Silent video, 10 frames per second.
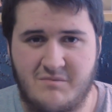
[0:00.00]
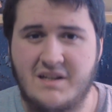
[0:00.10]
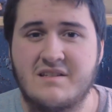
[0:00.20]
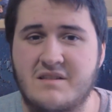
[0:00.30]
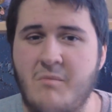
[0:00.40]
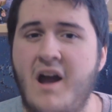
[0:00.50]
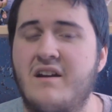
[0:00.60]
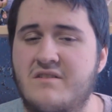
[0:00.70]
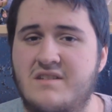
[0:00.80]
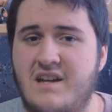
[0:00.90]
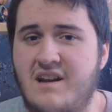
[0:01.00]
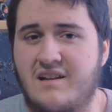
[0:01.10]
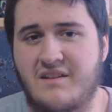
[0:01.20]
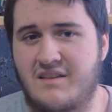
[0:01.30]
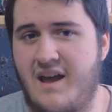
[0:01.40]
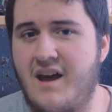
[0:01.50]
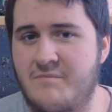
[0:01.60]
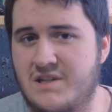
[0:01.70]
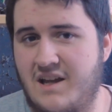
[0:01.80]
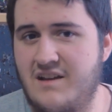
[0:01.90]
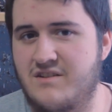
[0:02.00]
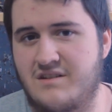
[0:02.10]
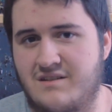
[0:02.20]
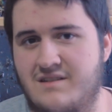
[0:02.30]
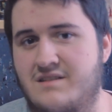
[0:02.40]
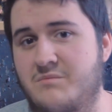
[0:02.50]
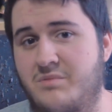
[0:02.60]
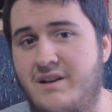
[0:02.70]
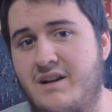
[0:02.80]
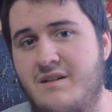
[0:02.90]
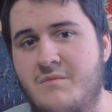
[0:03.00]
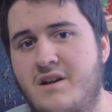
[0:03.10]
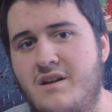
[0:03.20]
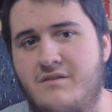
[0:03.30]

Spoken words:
because it's my understanding that the haptic engine is to blame